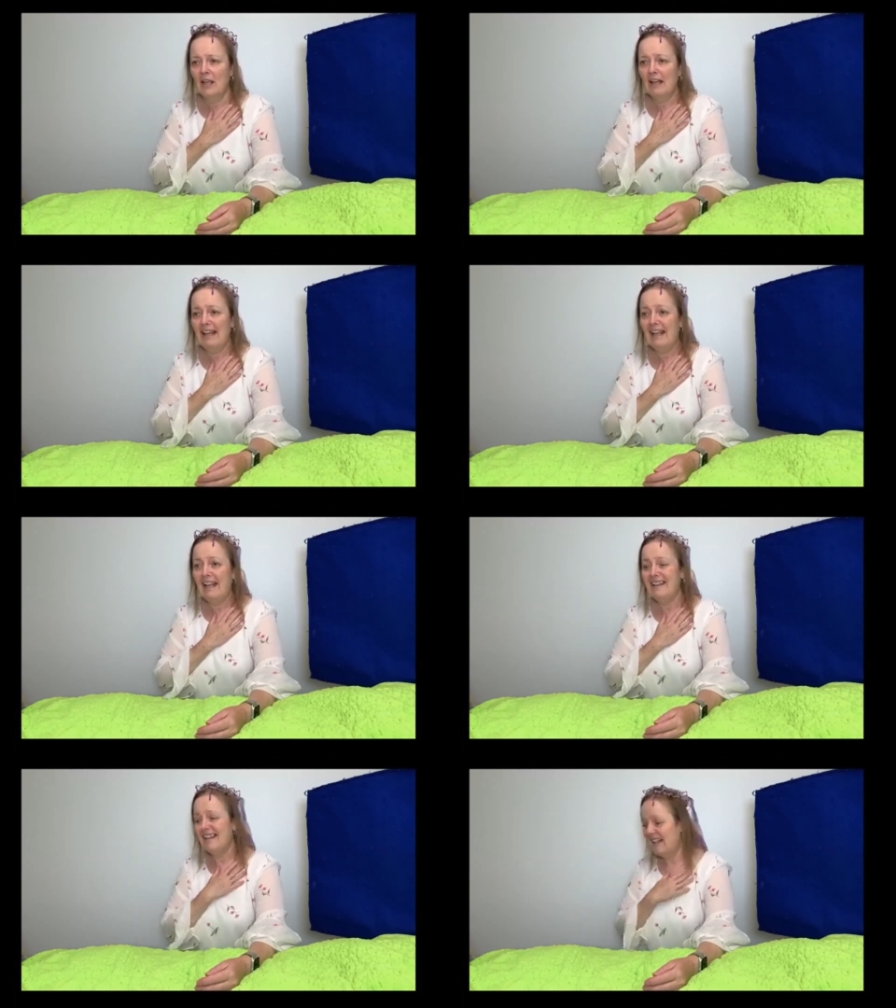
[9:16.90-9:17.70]
And
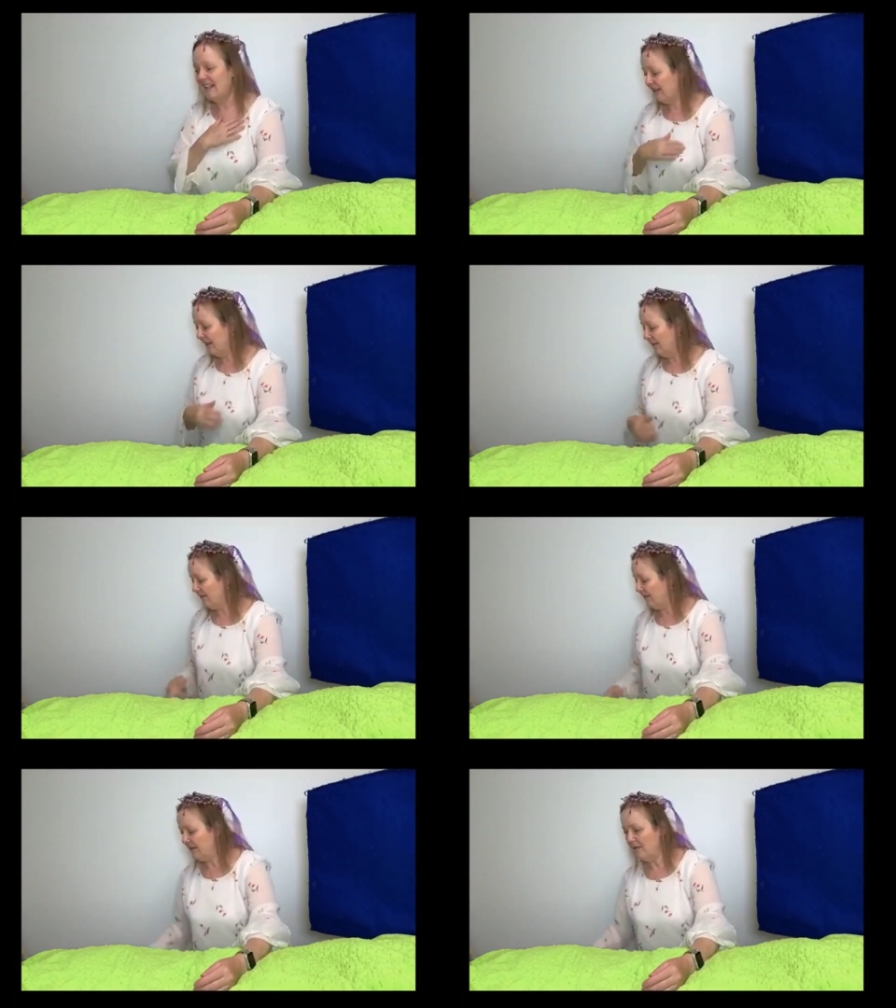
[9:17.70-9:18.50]
I love
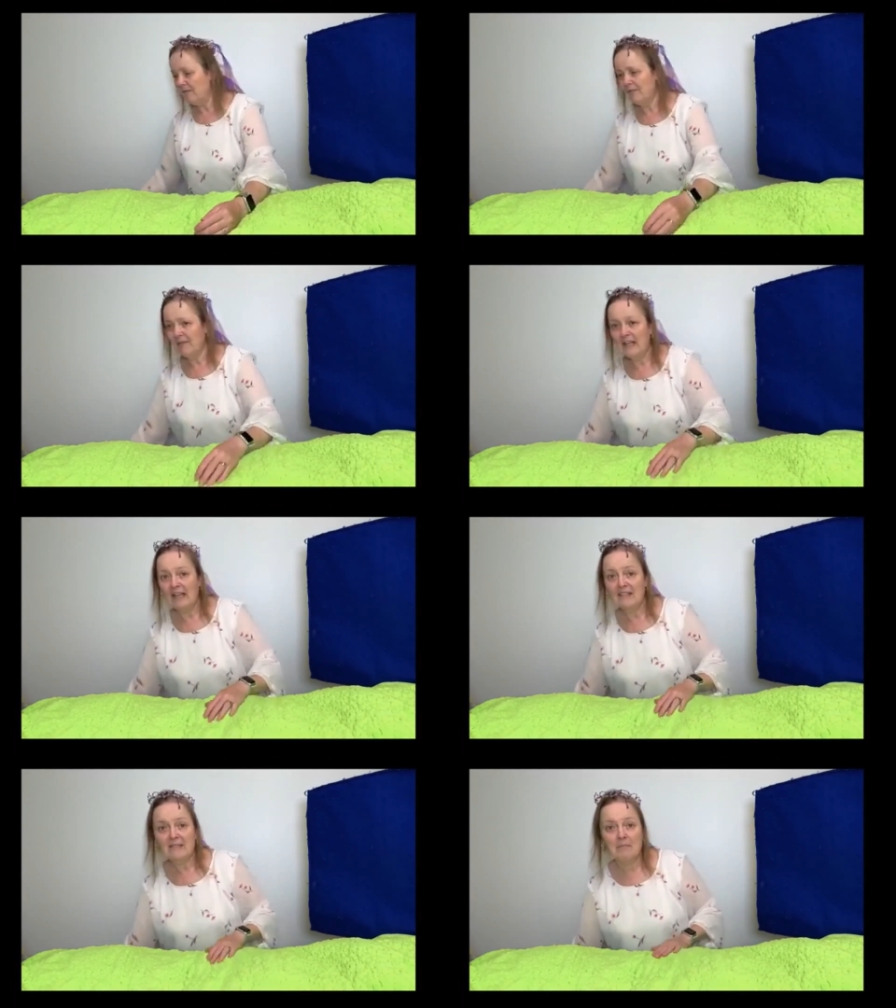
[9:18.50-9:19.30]
you
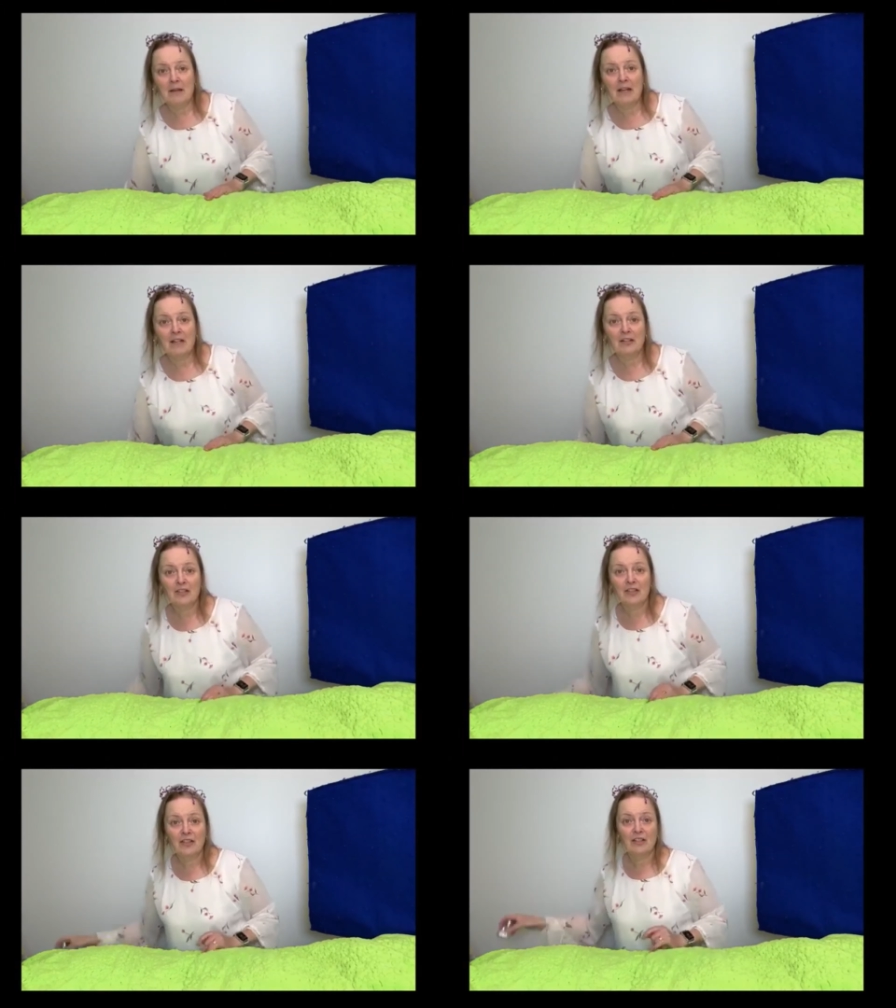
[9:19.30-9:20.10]
as much
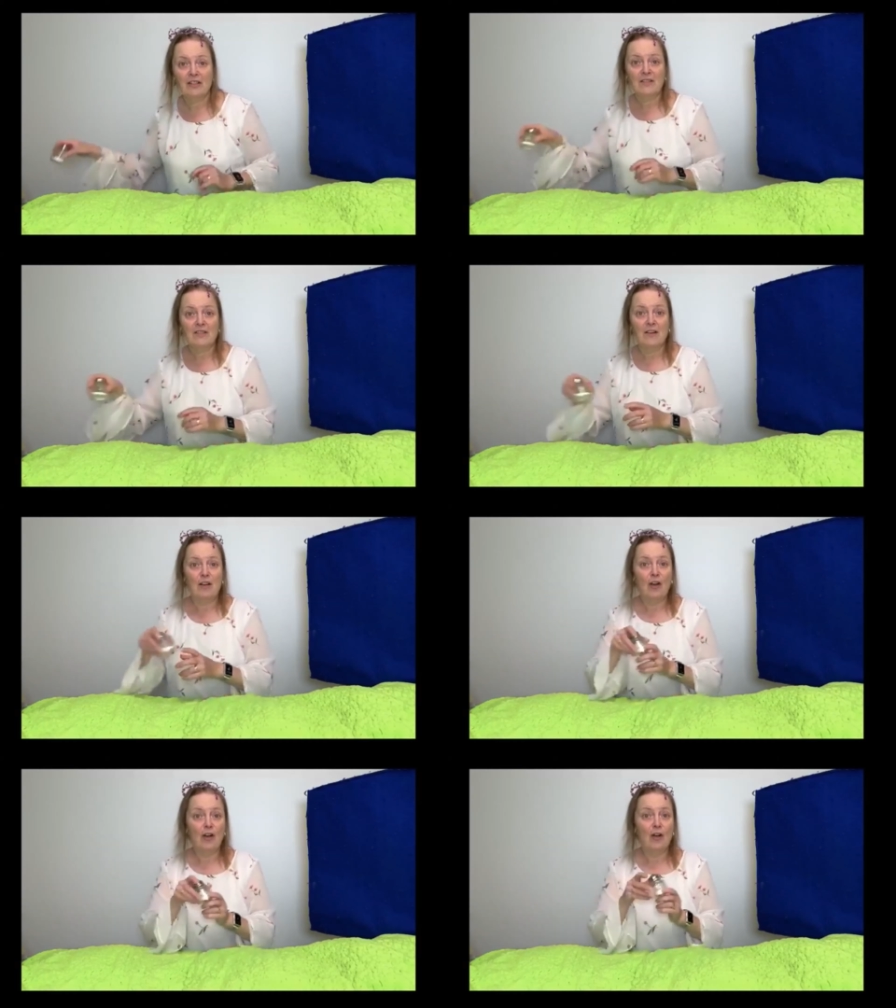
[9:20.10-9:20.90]
as
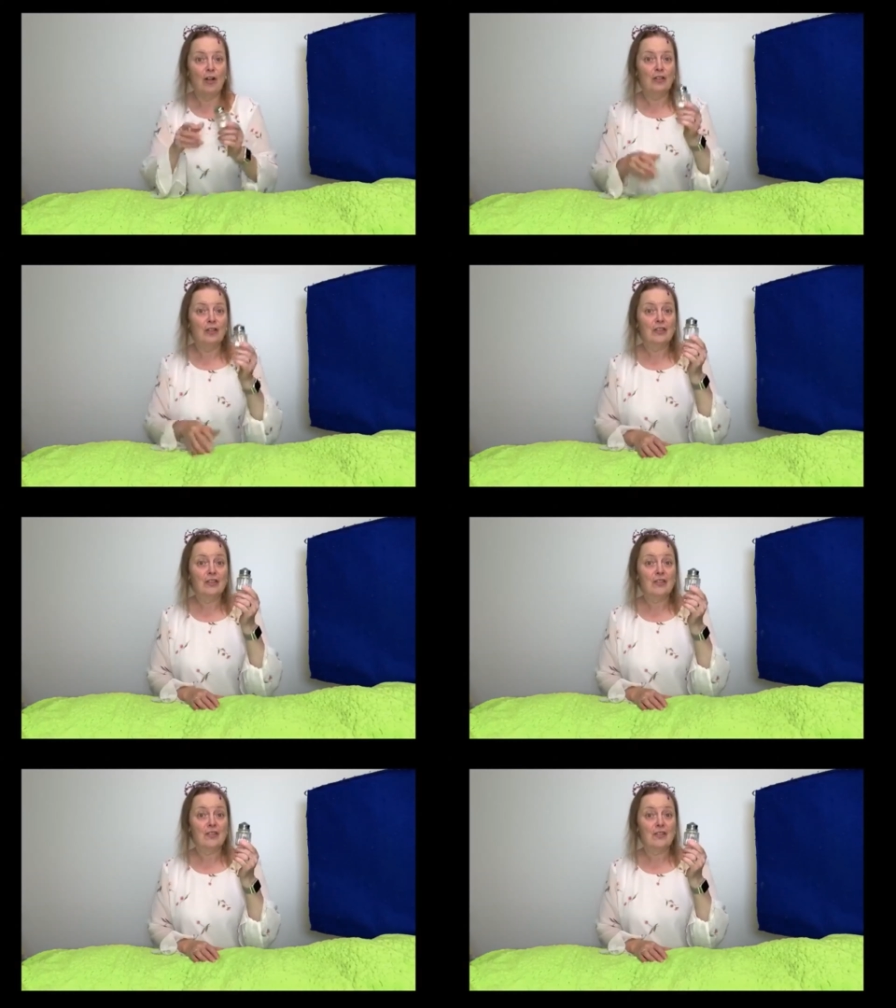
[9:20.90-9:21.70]
all the
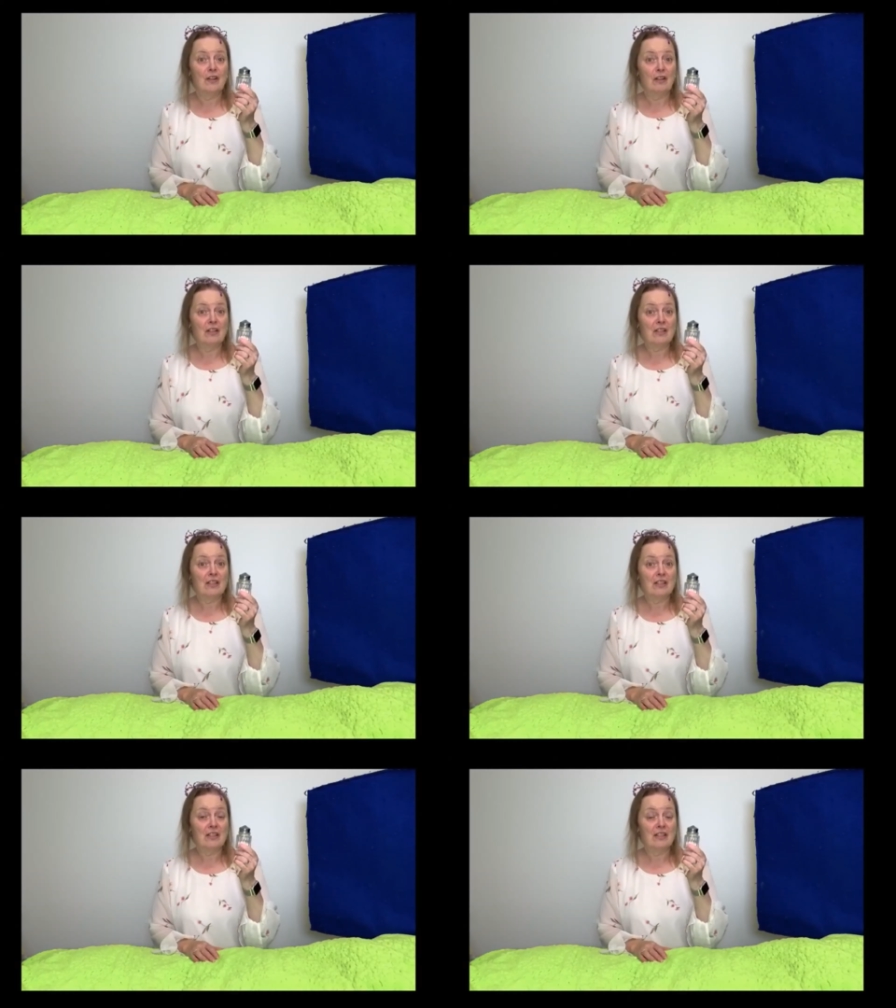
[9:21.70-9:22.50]
salt
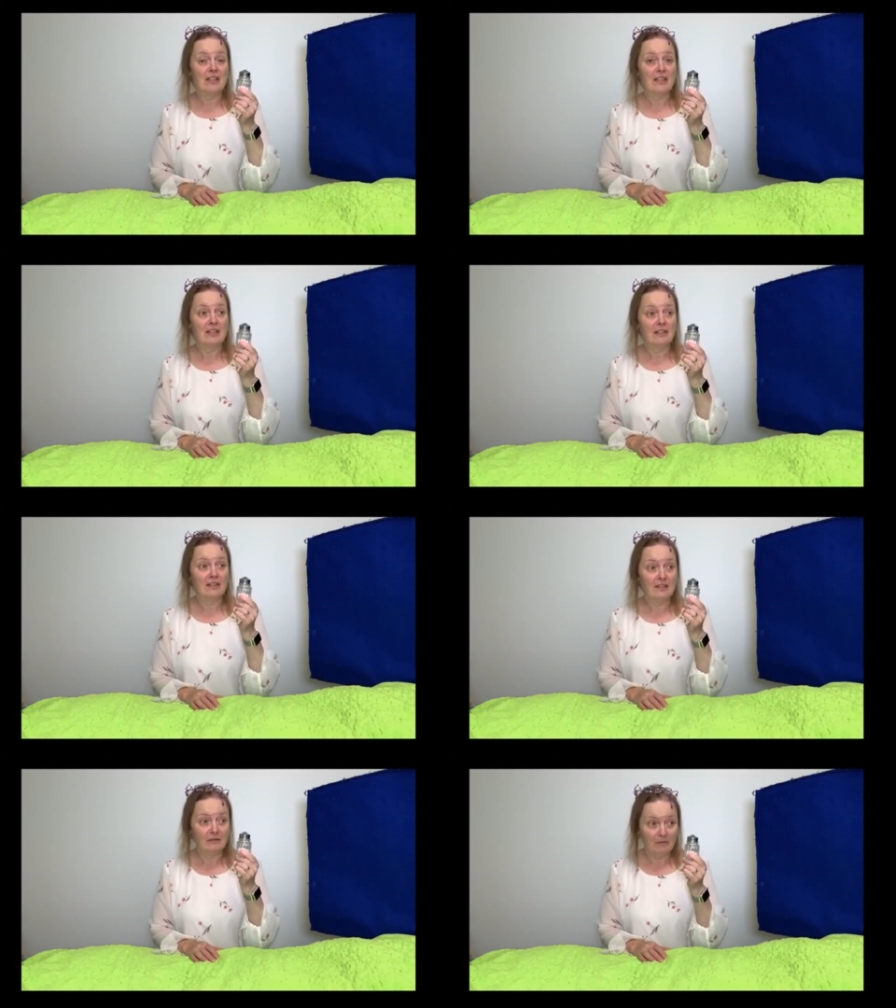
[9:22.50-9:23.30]
in the world.